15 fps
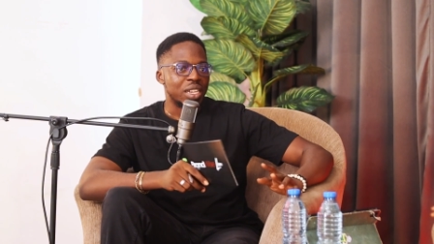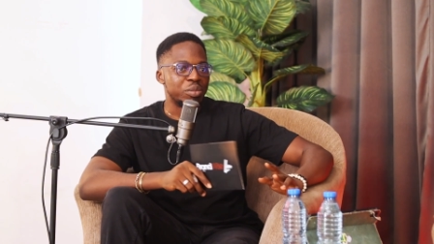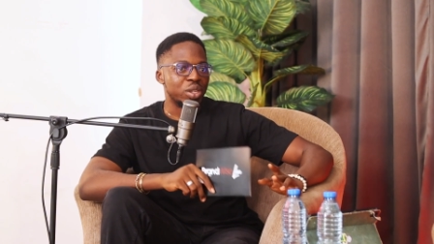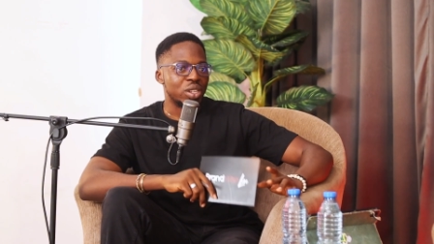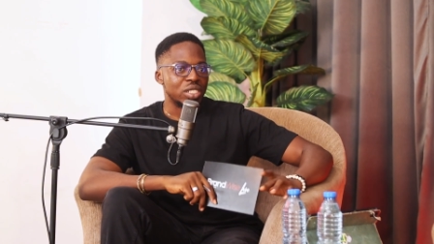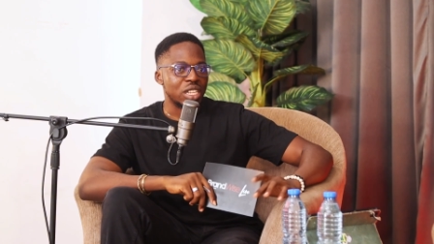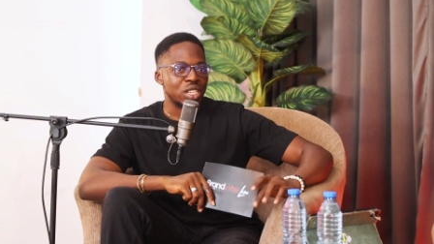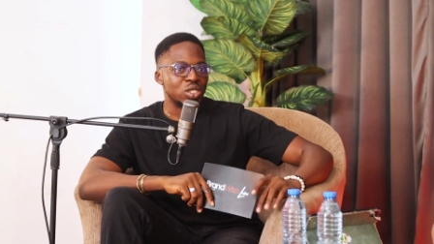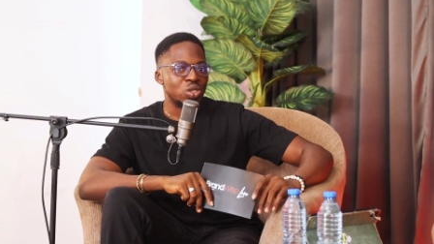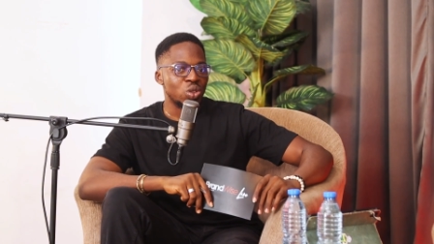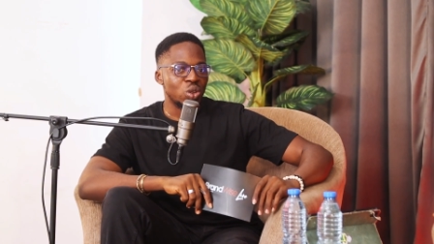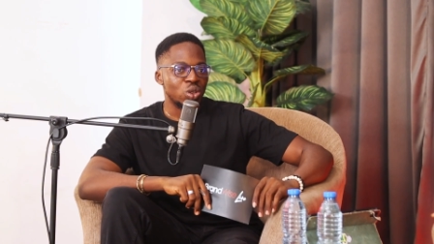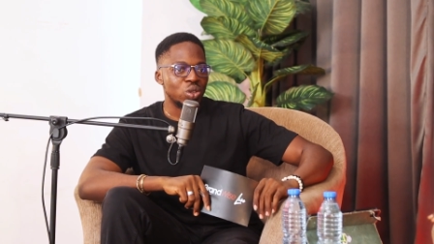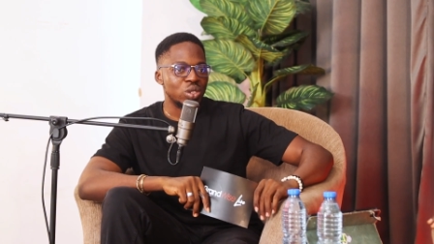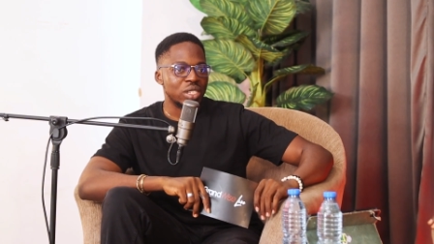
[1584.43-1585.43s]
Because
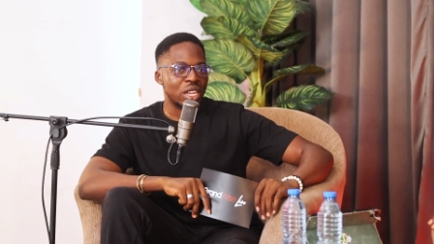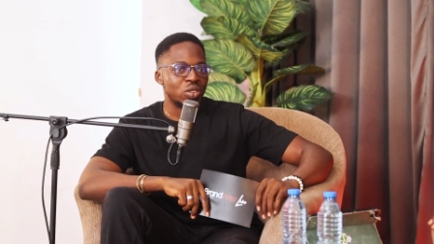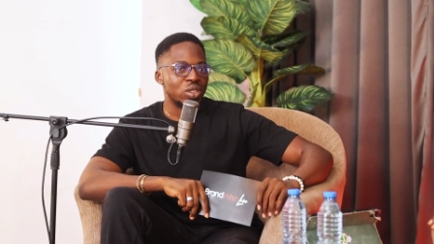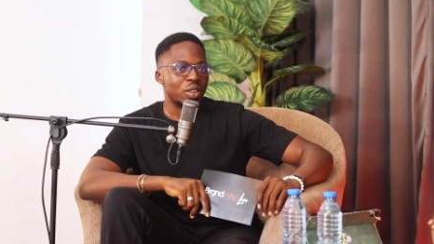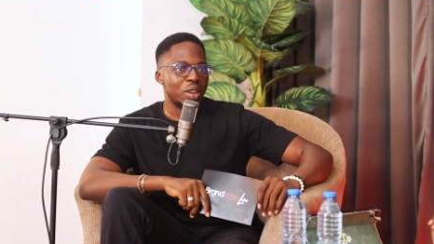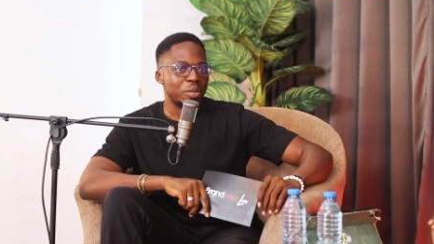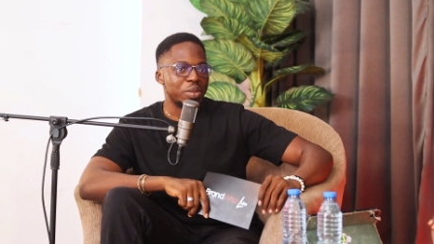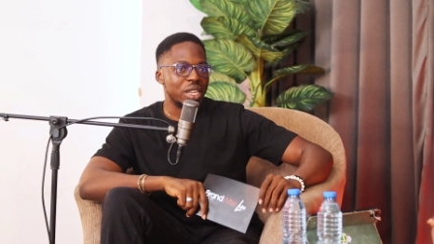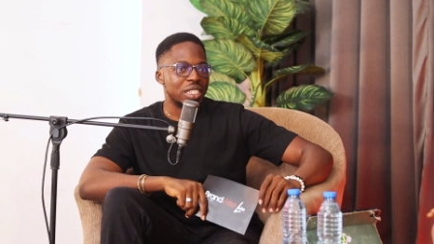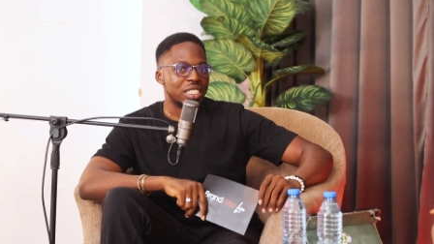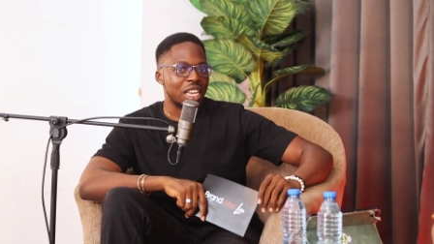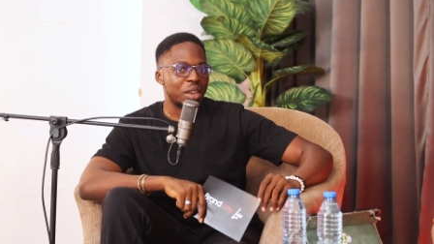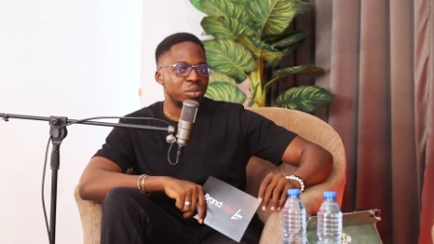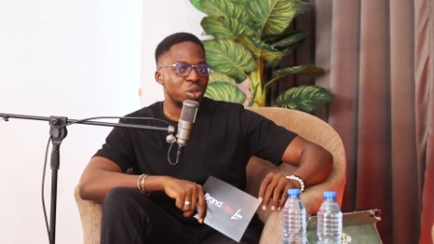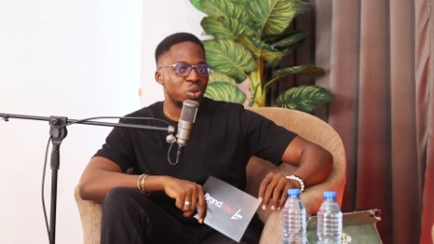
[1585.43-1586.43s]
there will never be a
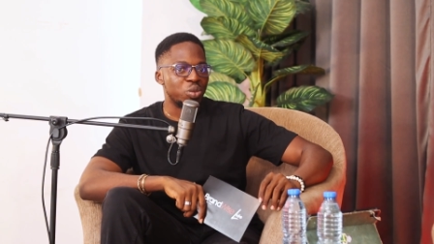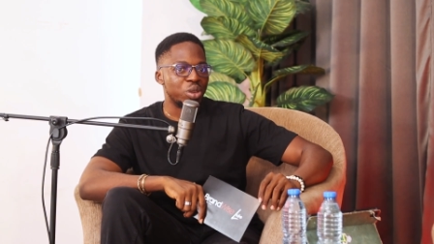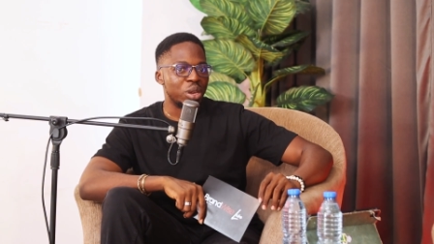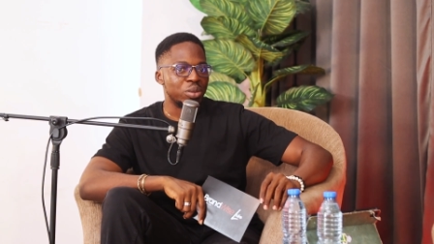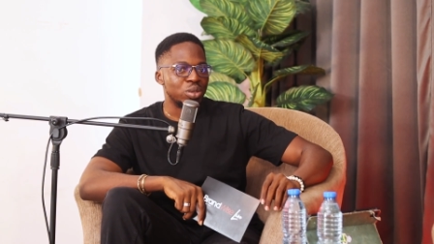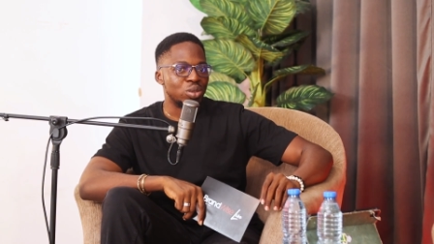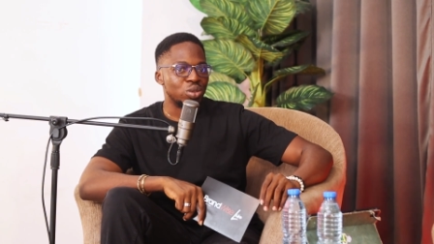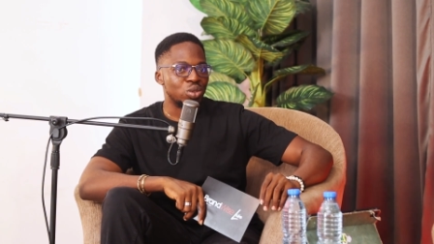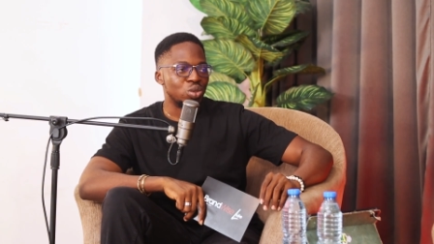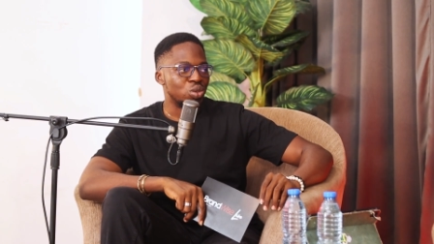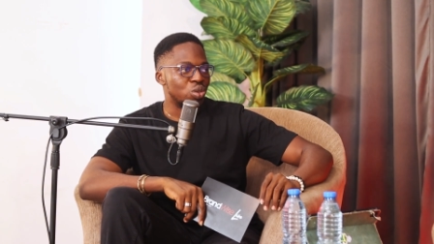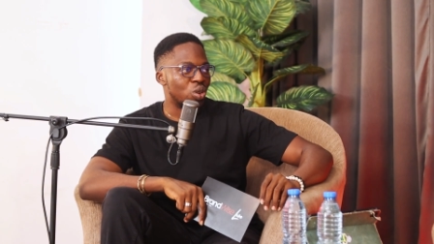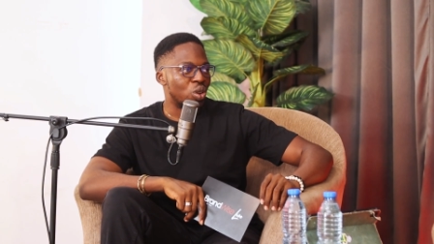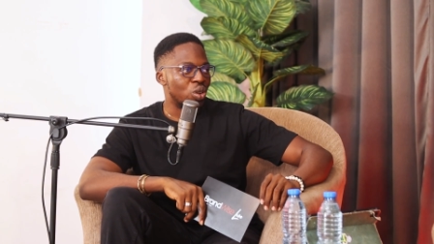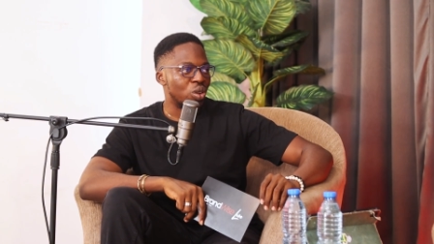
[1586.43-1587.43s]
time you'll be able to
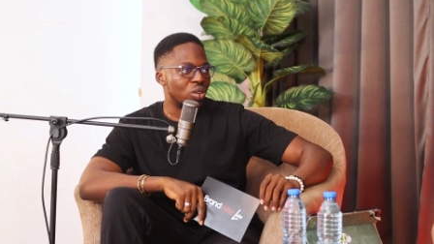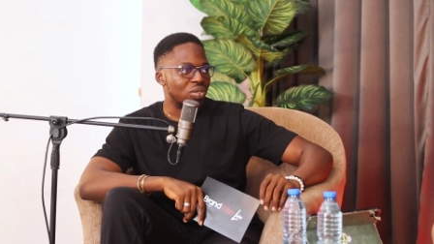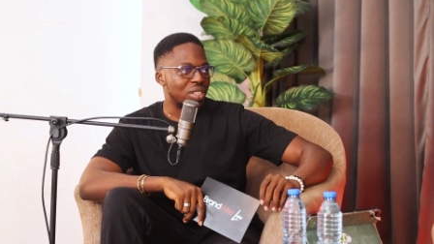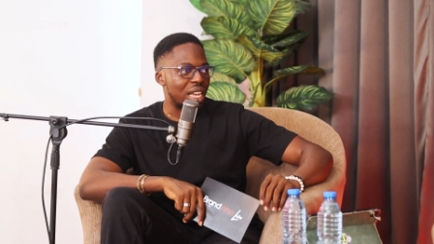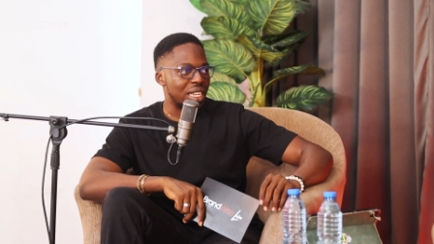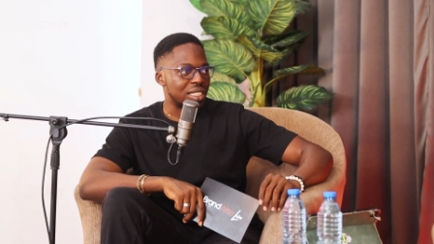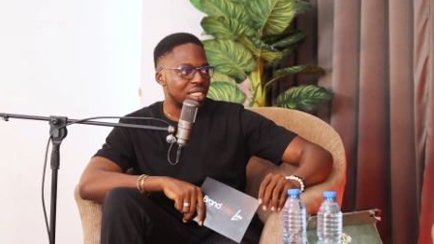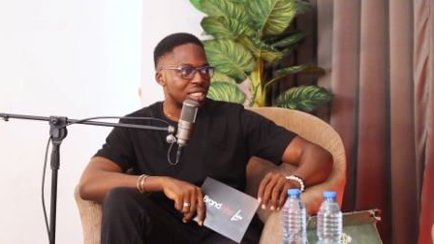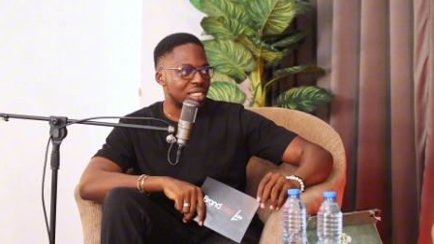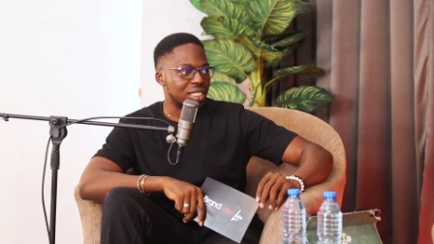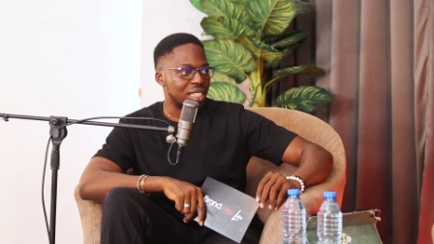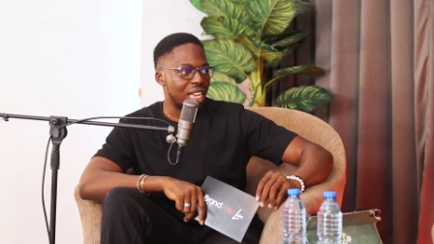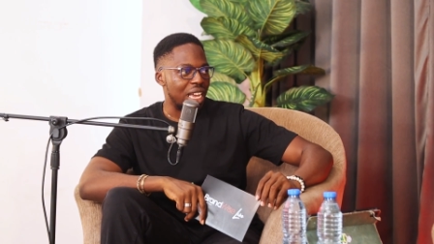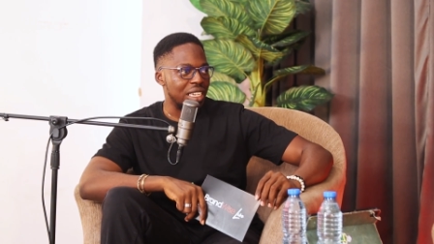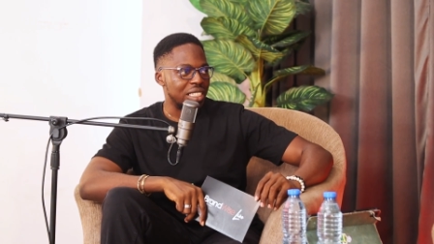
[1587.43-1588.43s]
do all of that
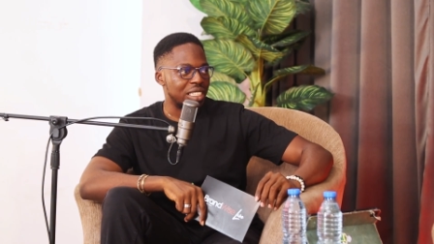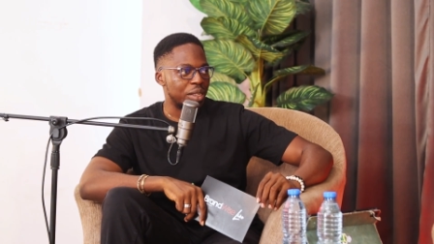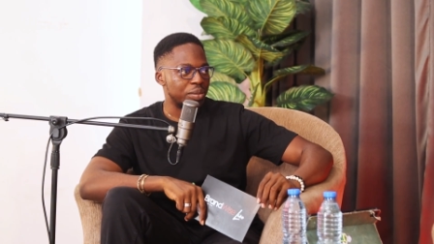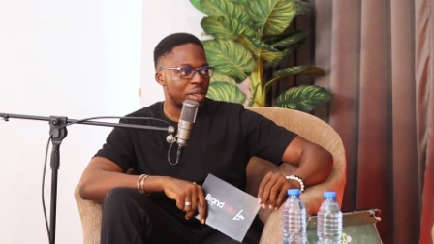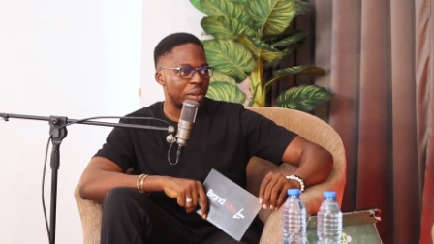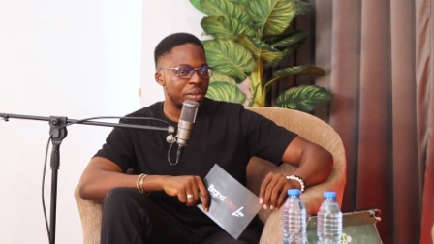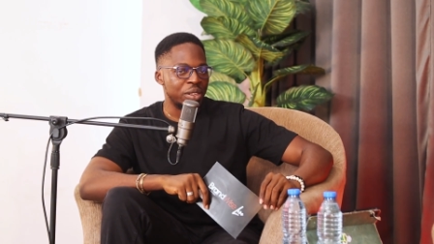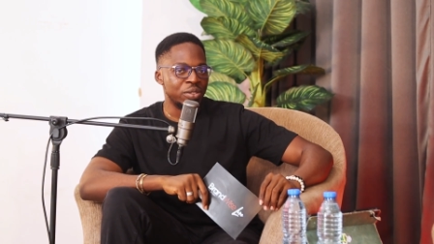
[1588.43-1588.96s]
at the same time.